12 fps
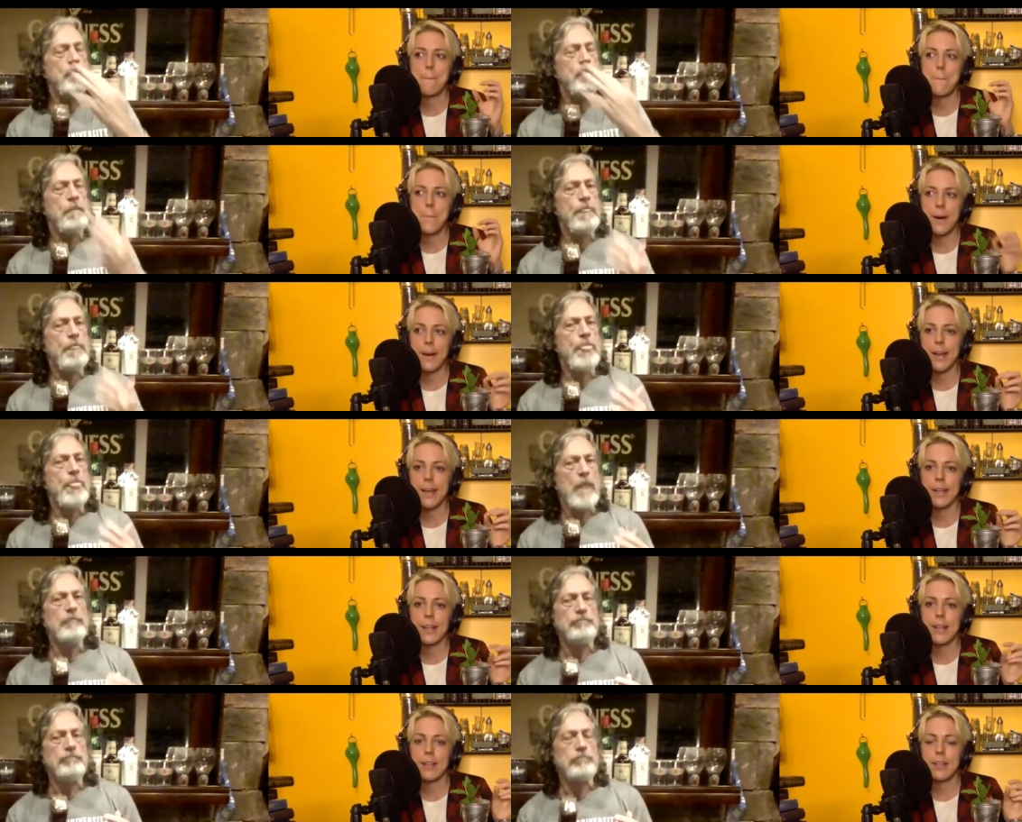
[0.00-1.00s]
Speaker 1: but
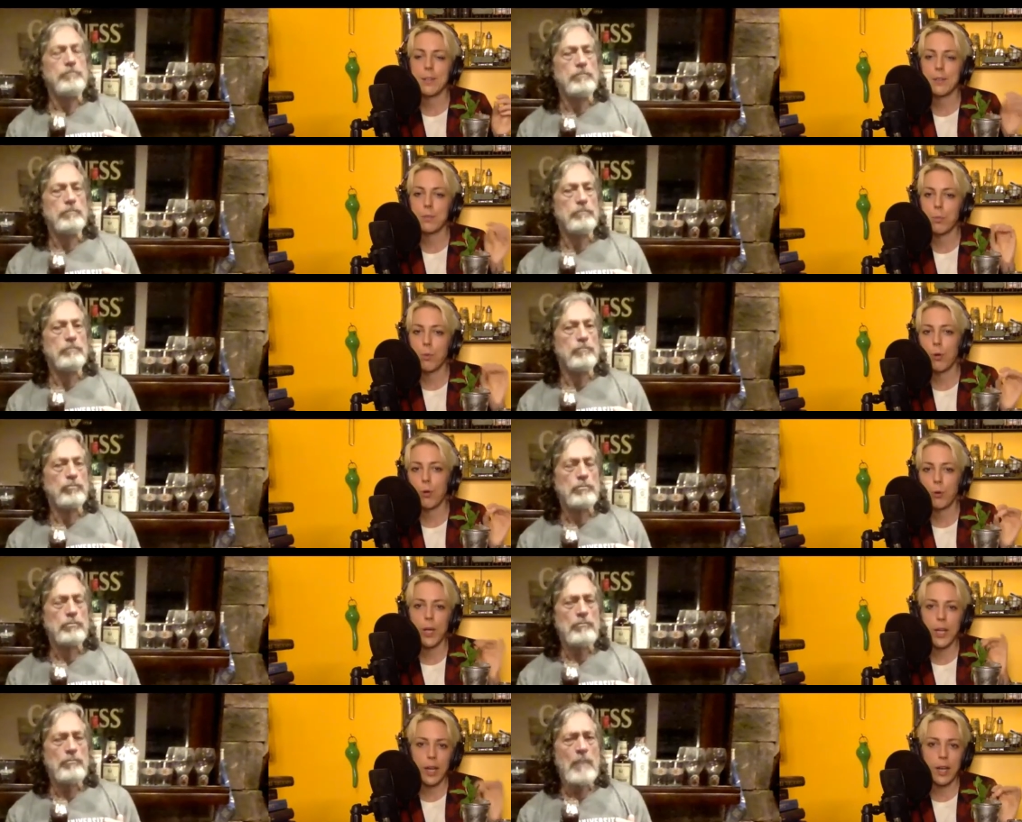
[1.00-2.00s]
there's more
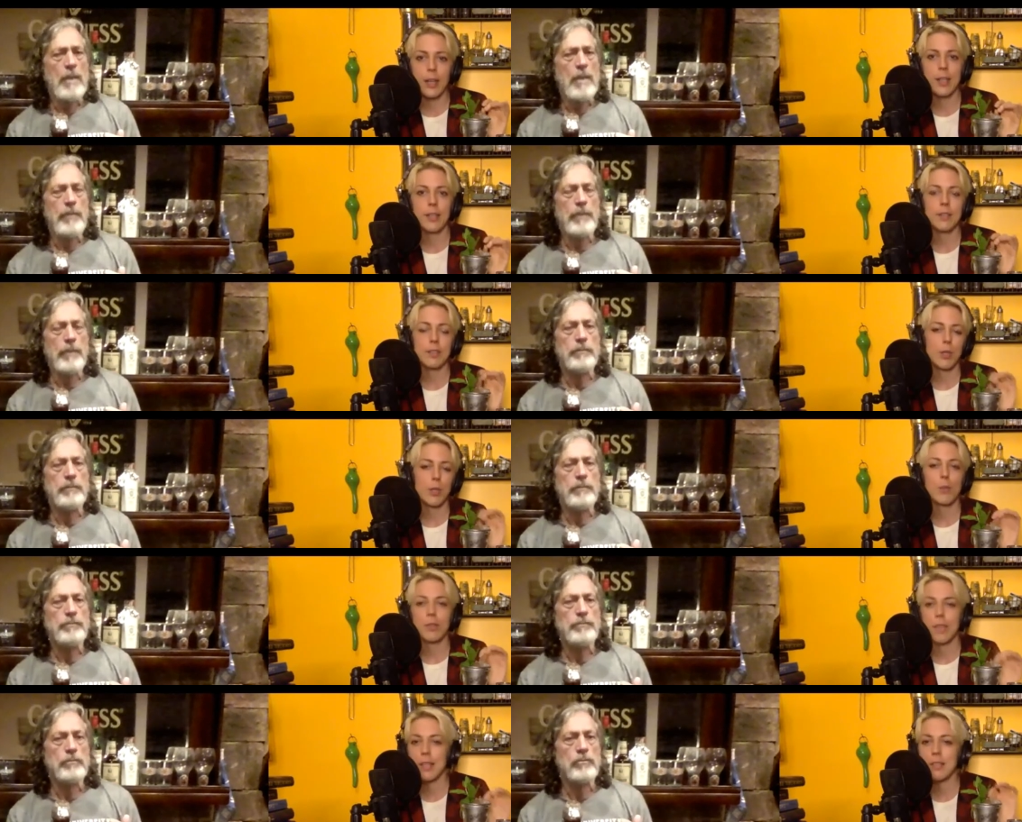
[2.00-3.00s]
going on, so I
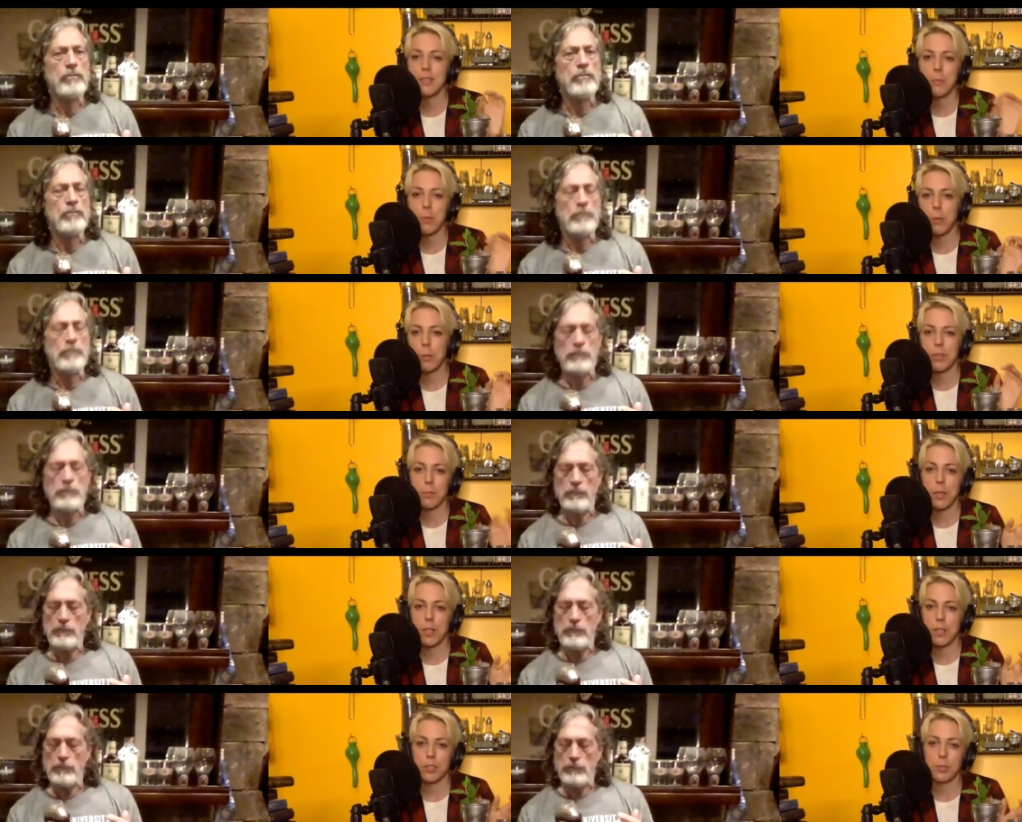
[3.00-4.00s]
don't taste the bourbon as
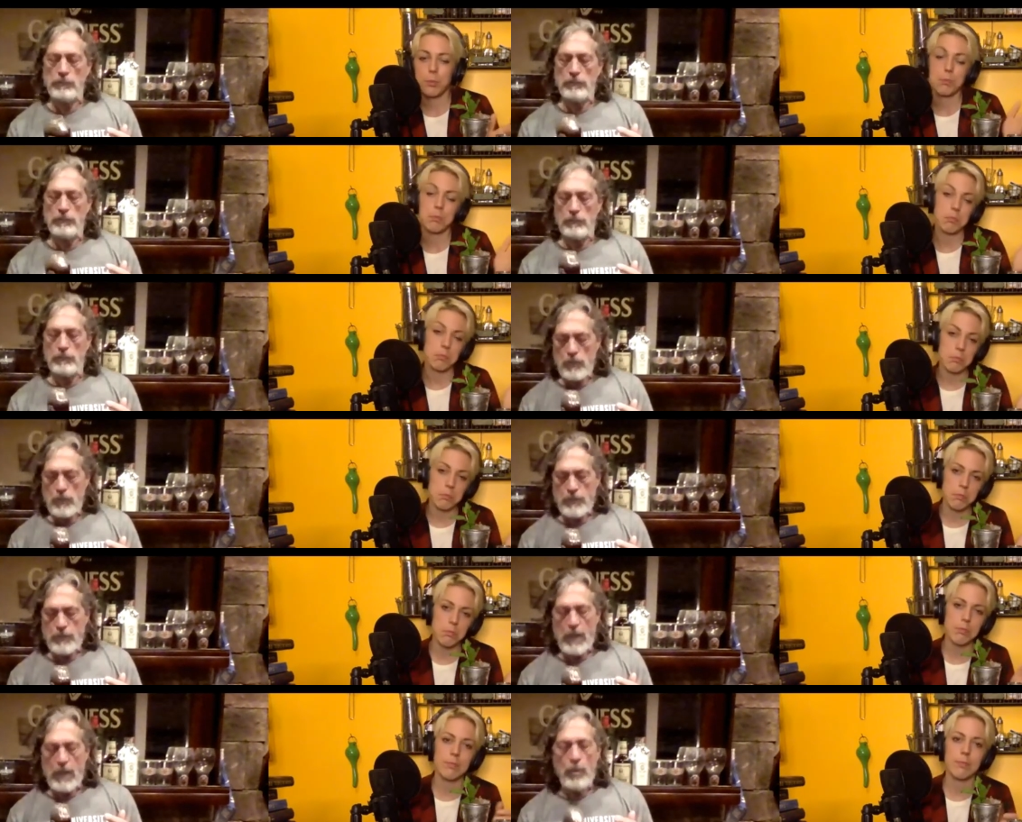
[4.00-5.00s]
much.
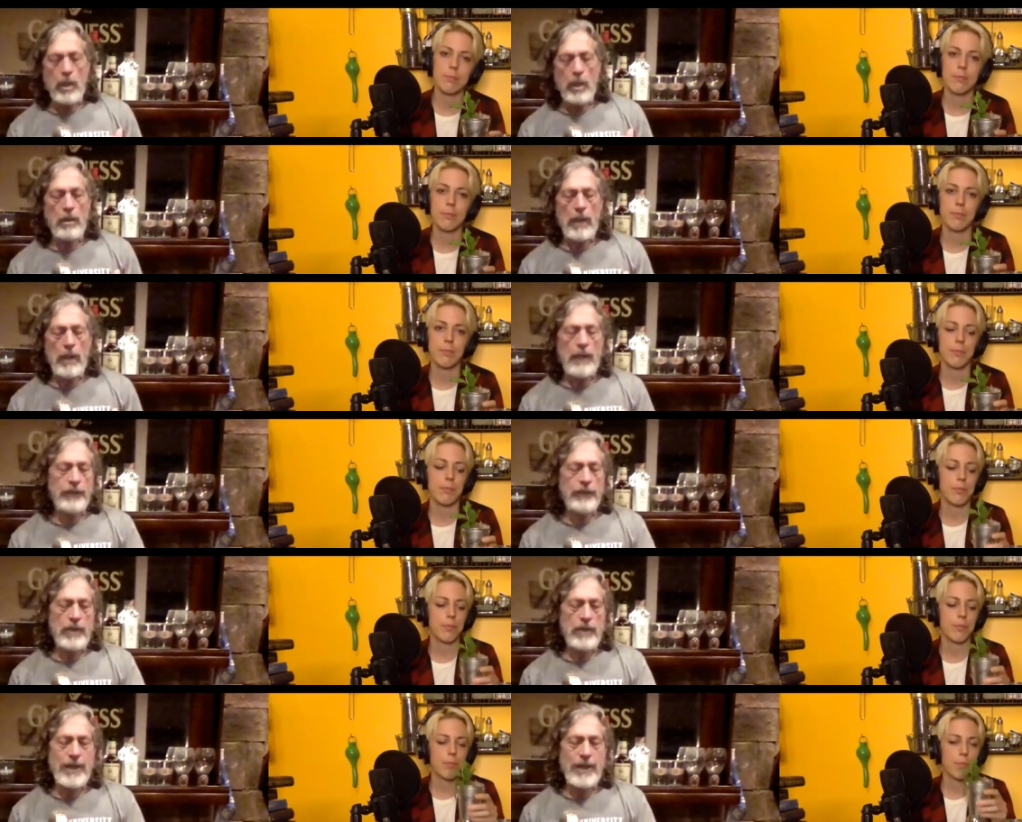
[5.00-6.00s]
Speaker 2: Well, I'll say
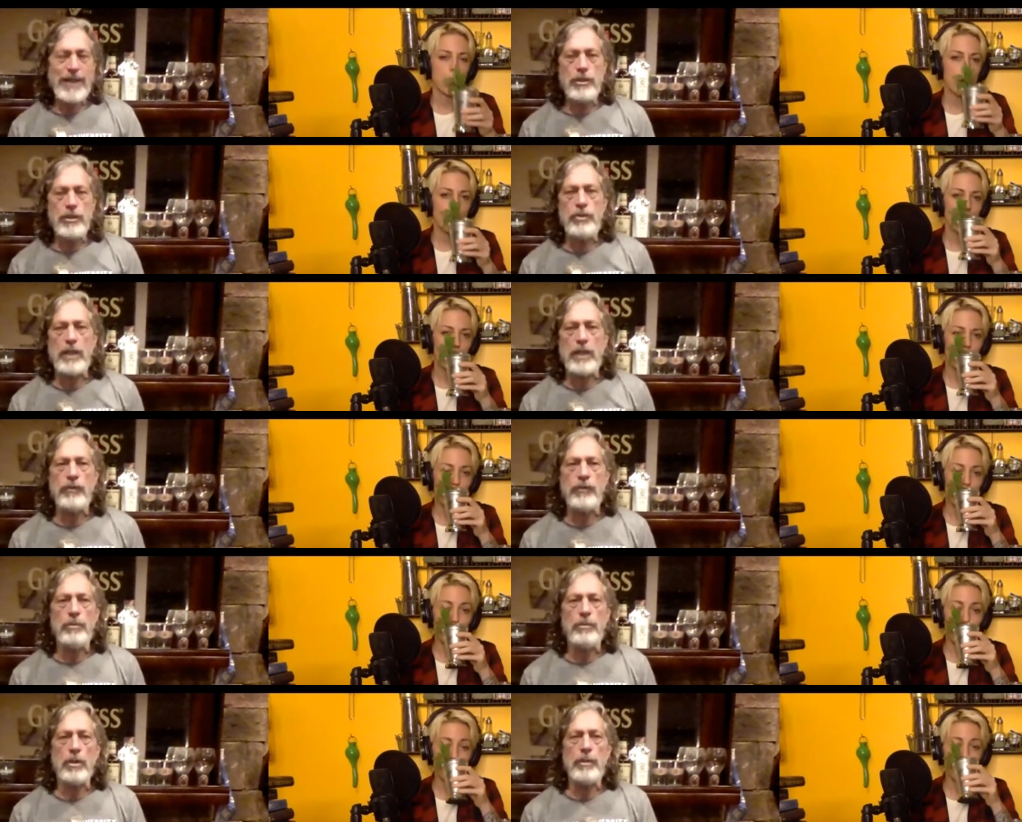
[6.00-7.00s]
that I do taste the
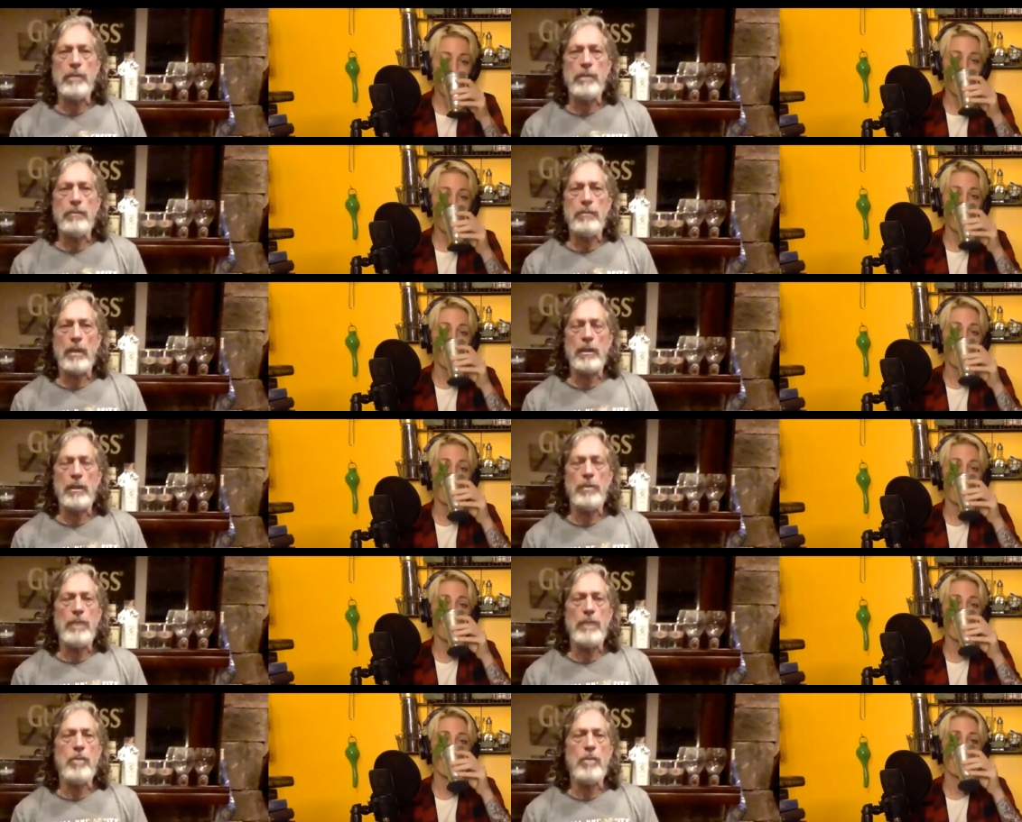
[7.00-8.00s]
bourbon a little bit
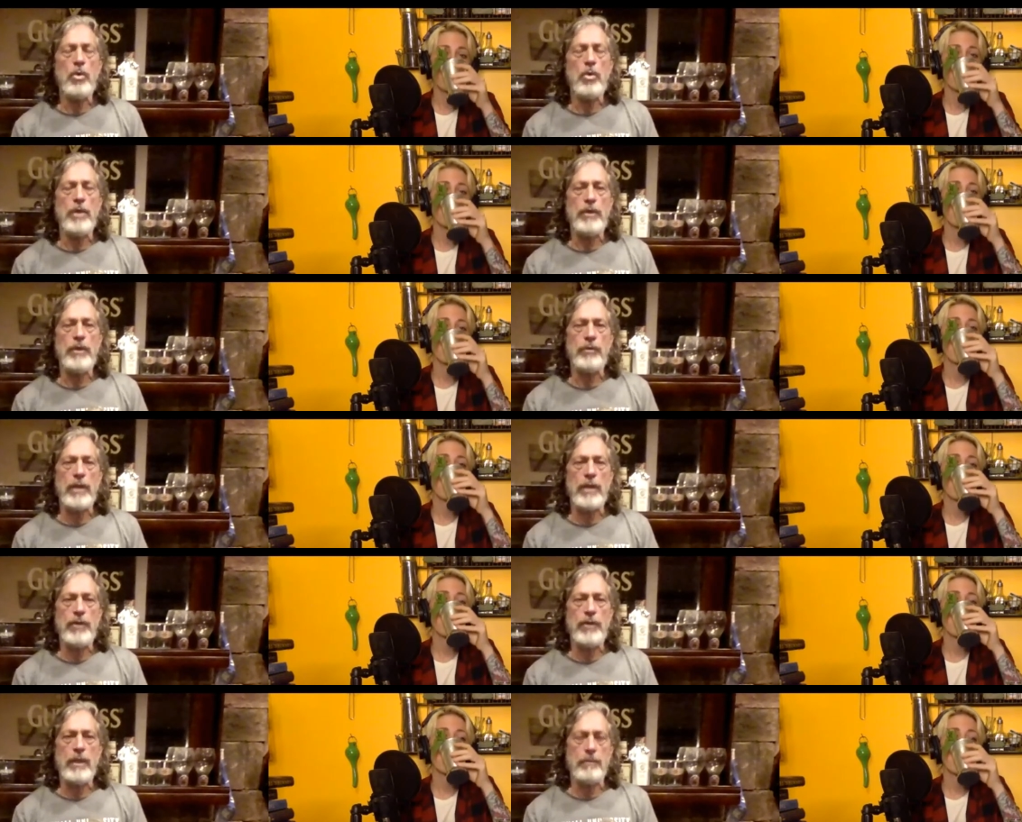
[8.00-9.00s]
more in this one, I think,
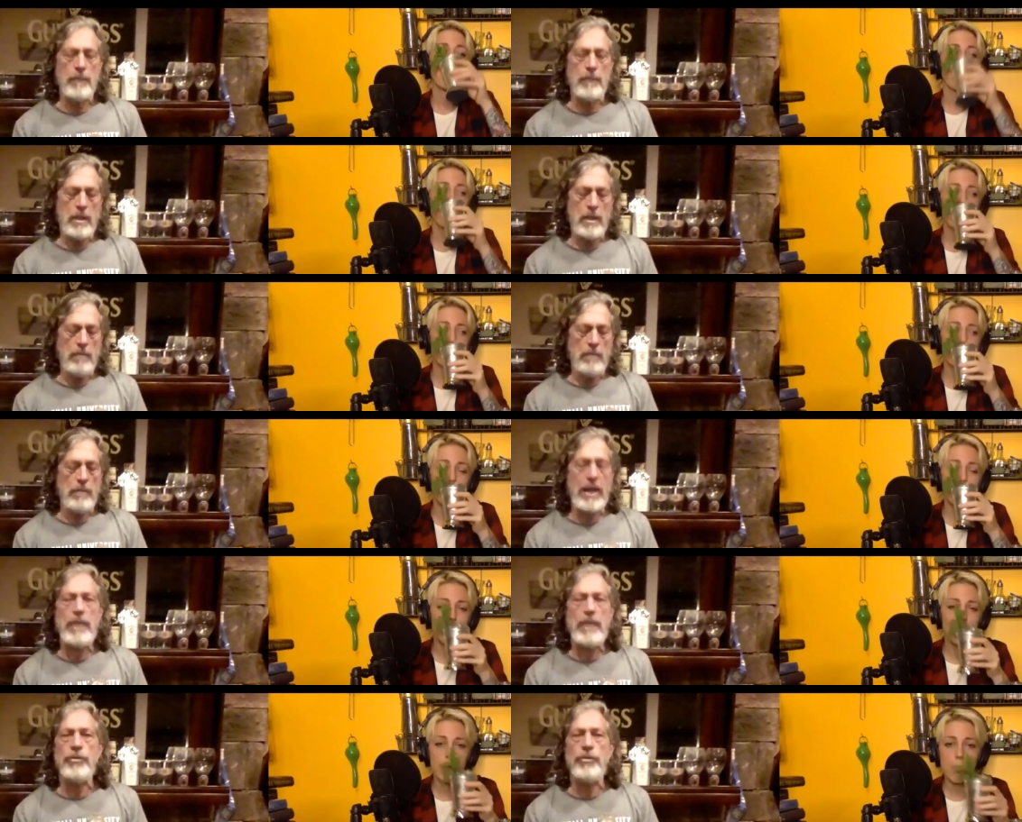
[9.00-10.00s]
but I
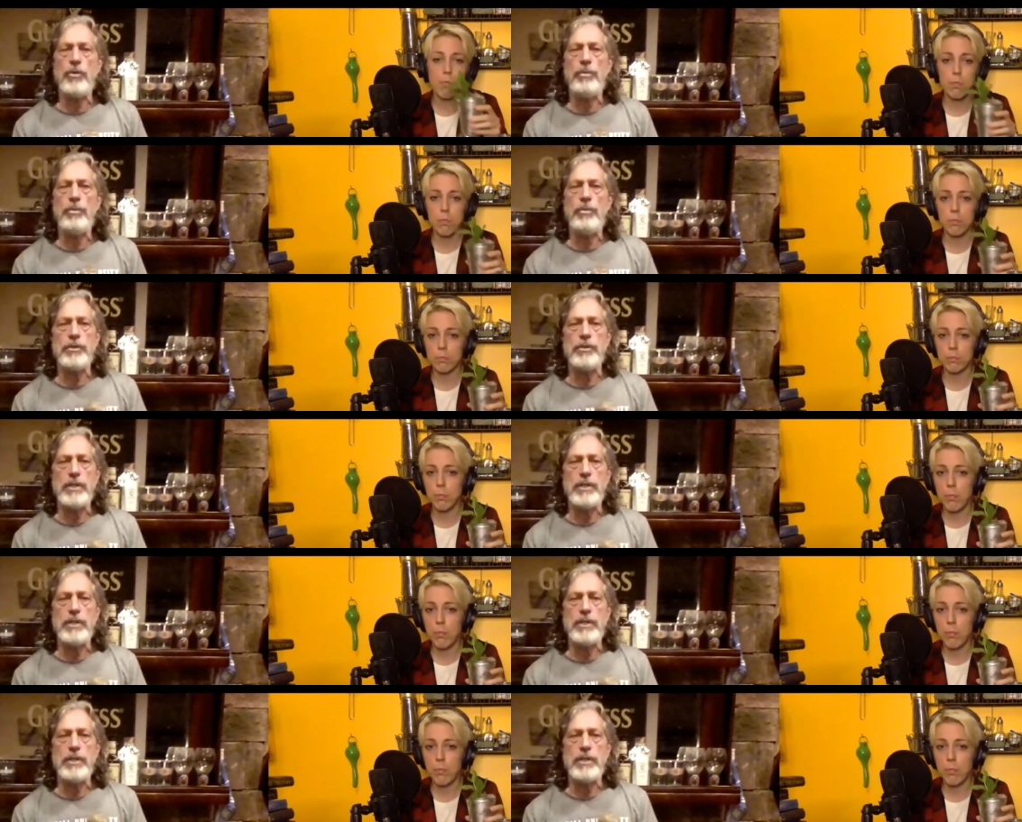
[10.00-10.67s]
didn't throw the bitters in.